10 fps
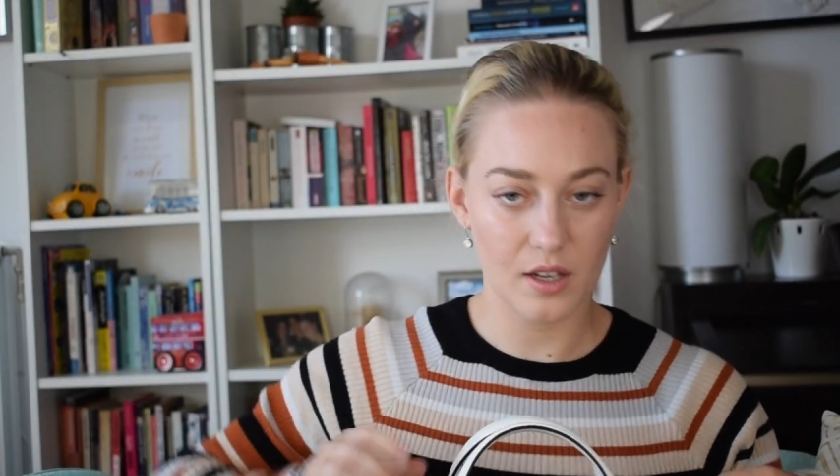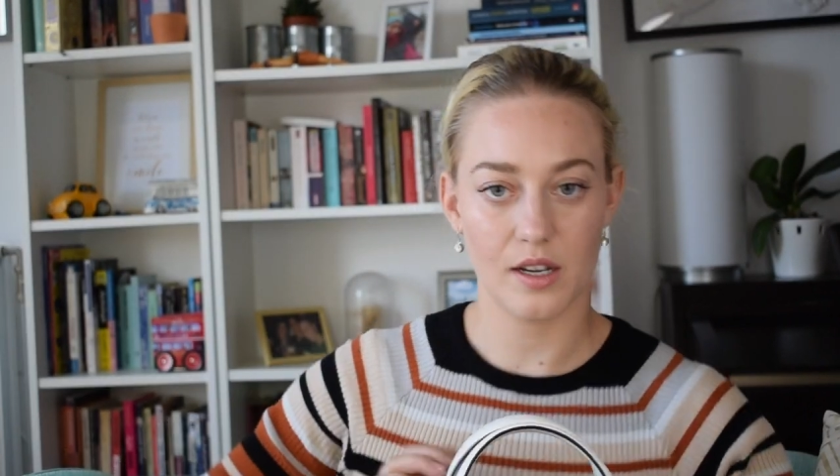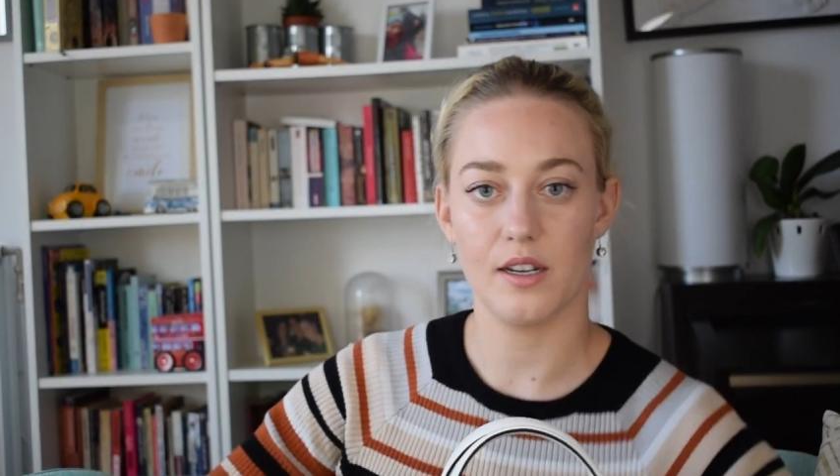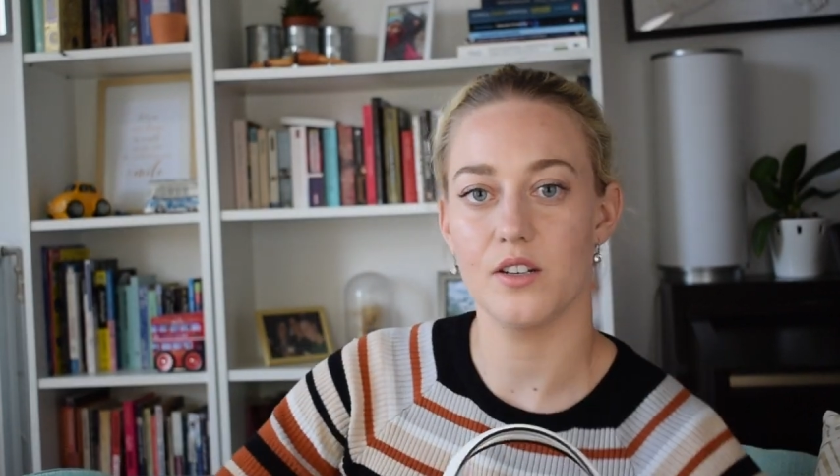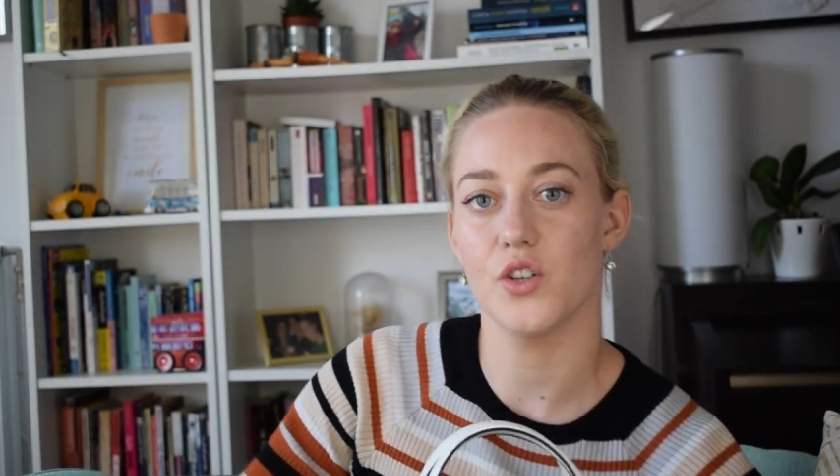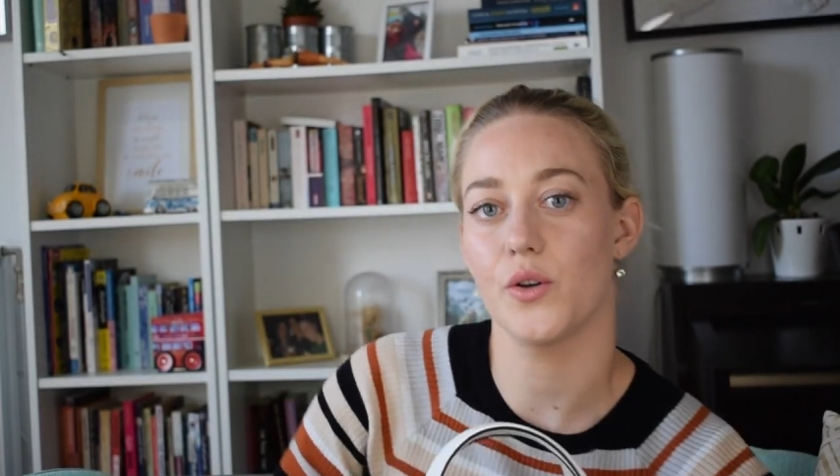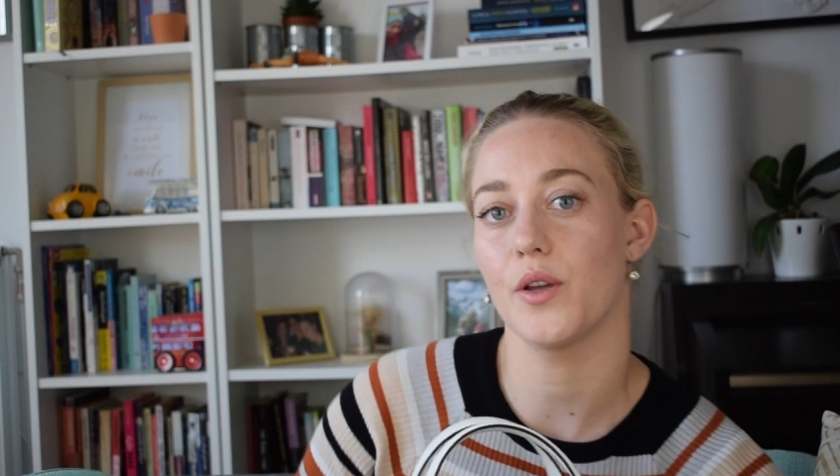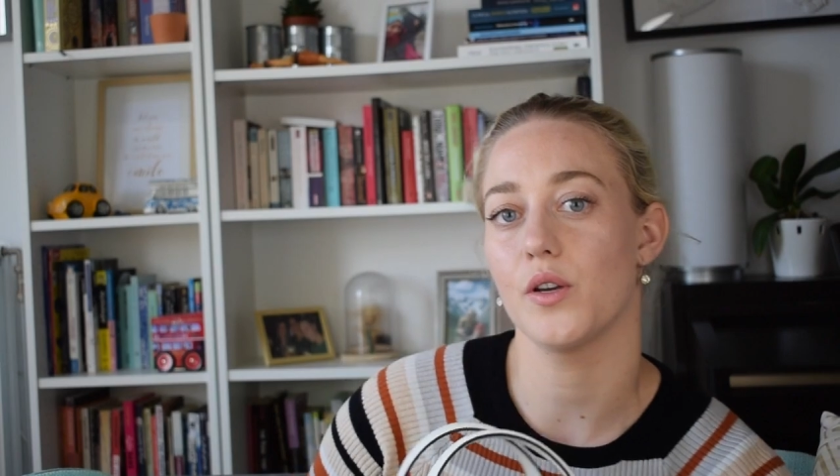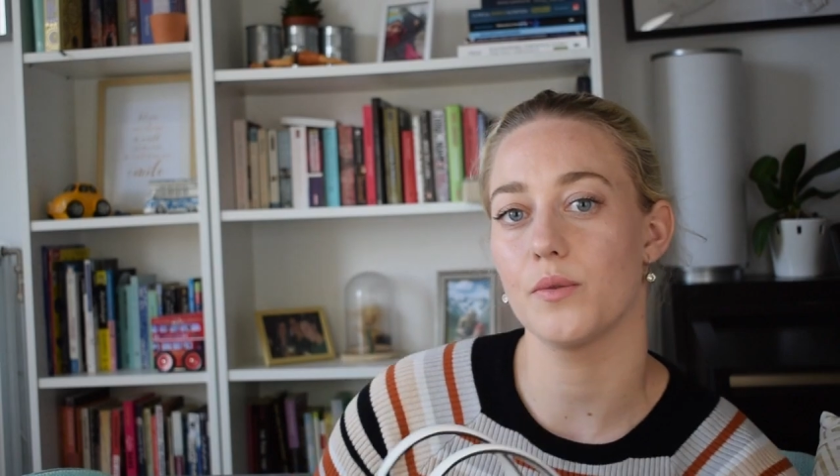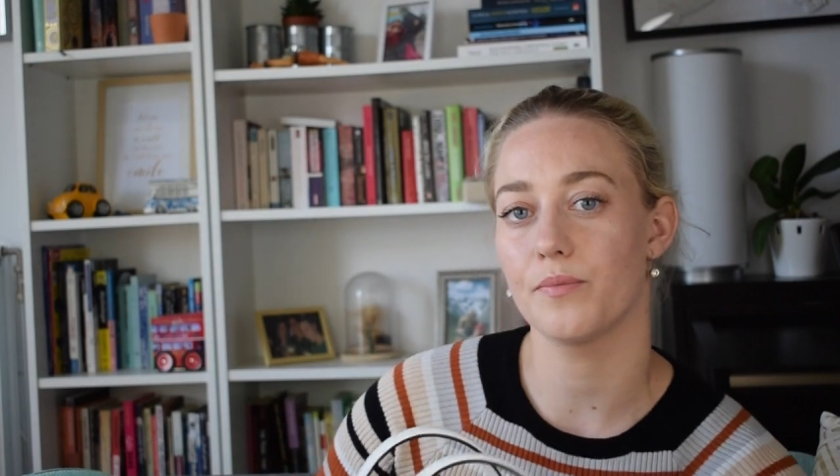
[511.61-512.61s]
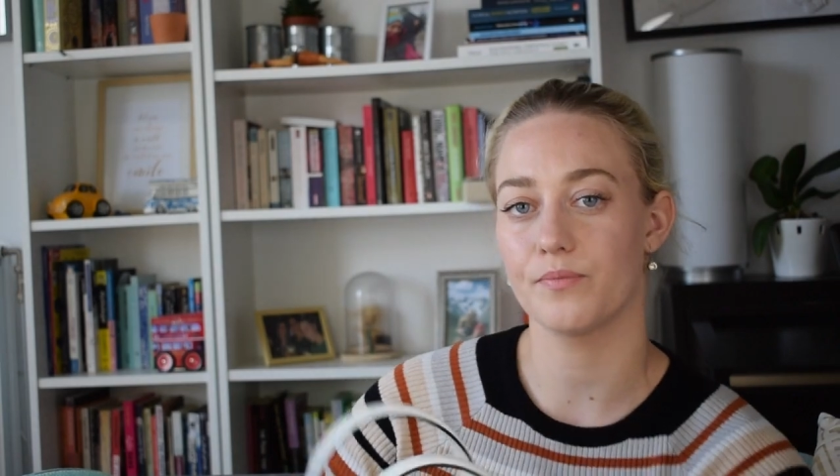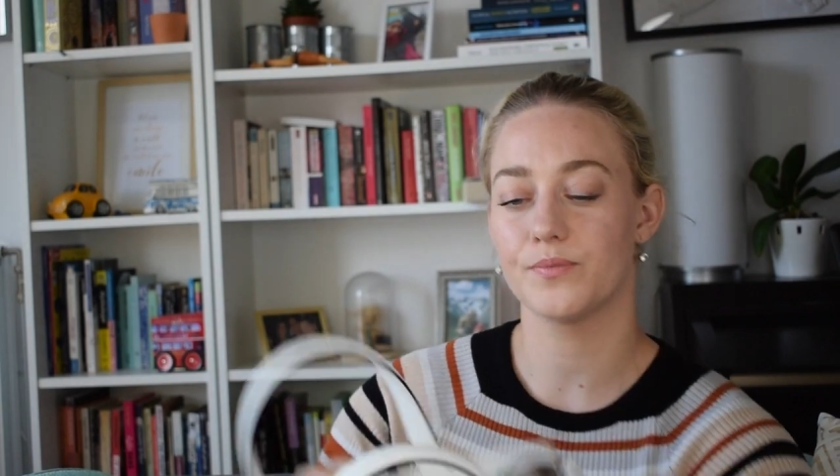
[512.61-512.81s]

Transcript: I can show you.